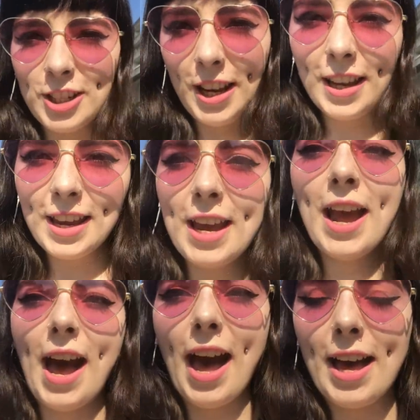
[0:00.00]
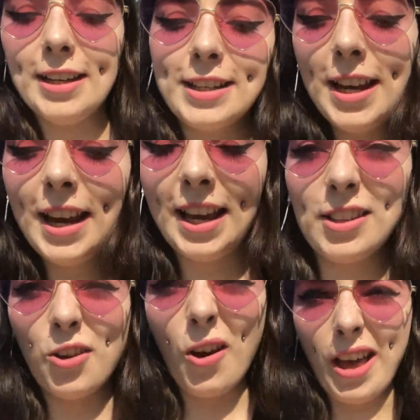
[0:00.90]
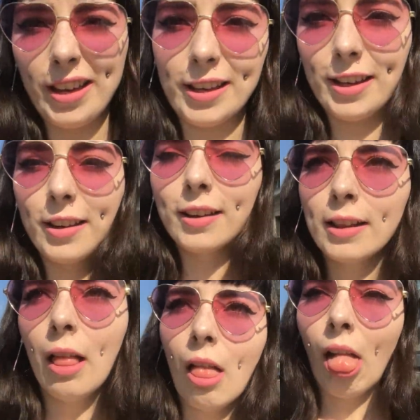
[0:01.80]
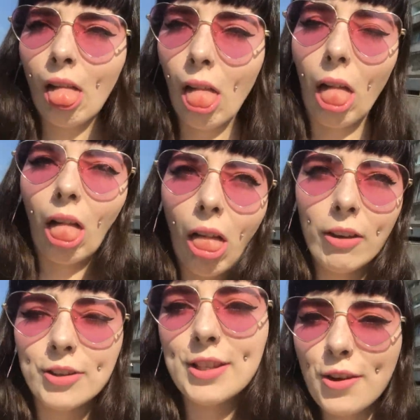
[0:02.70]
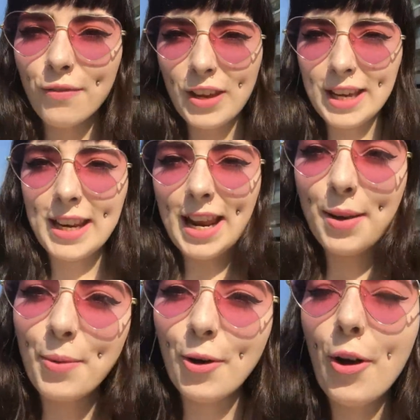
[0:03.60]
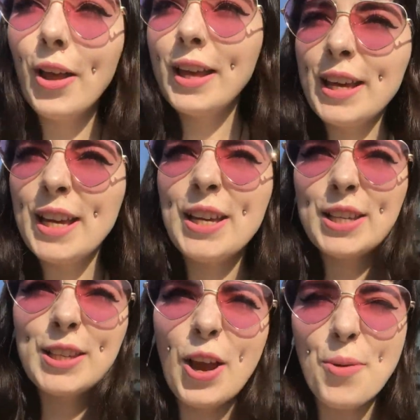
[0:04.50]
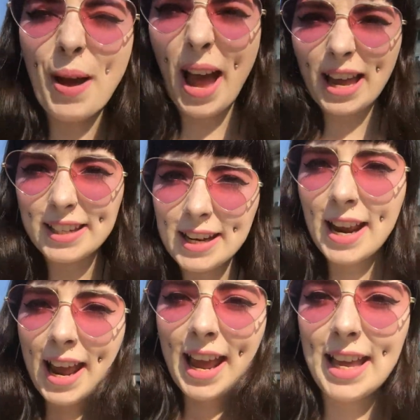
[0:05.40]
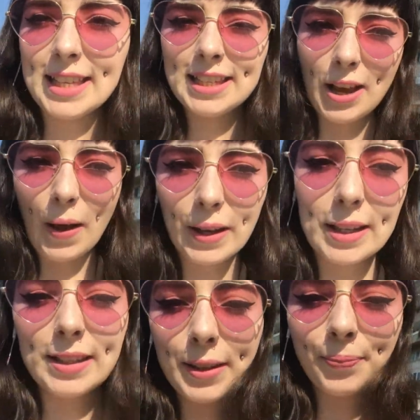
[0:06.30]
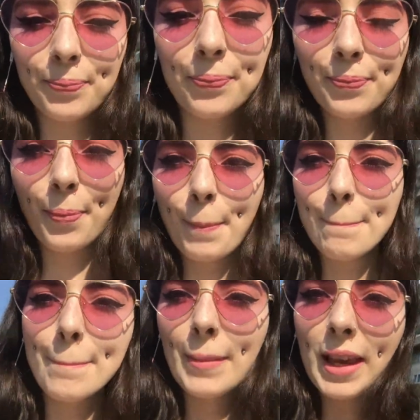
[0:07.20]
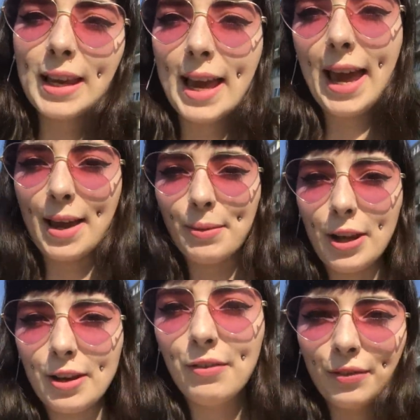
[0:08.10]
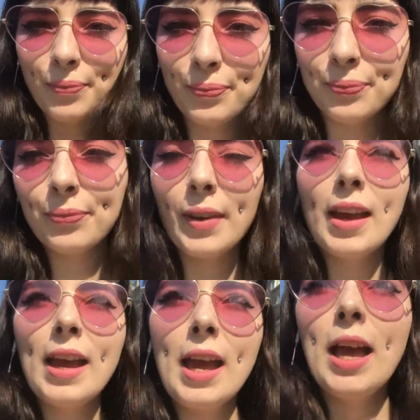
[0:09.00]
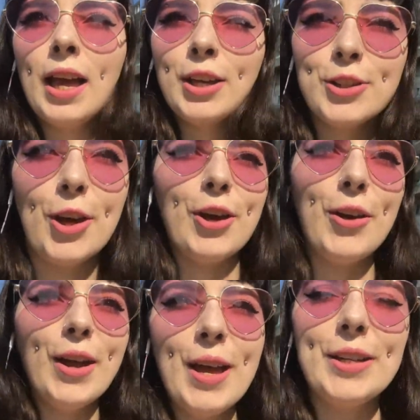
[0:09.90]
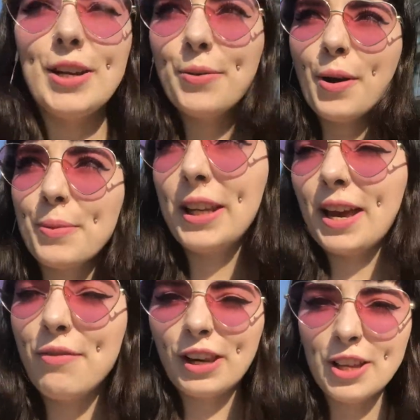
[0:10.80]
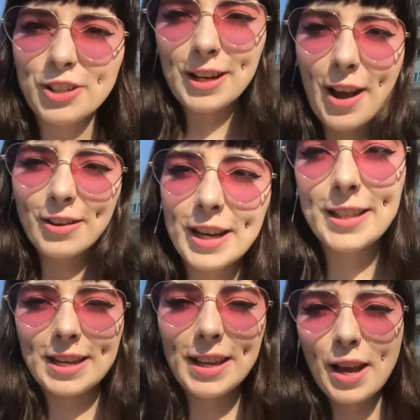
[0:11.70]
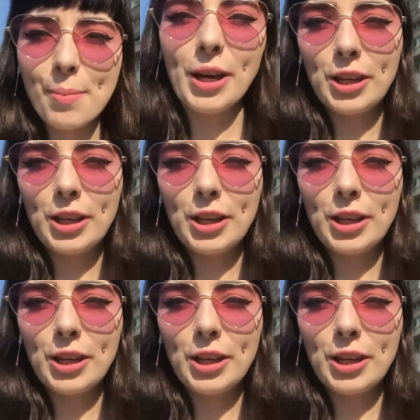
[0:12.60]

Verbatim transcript: it and it's got egg in it. So it's not vegan anymore. So mad. It sucks. Hate my life. So I don't know what I'm gonna get for lunch now because that's like my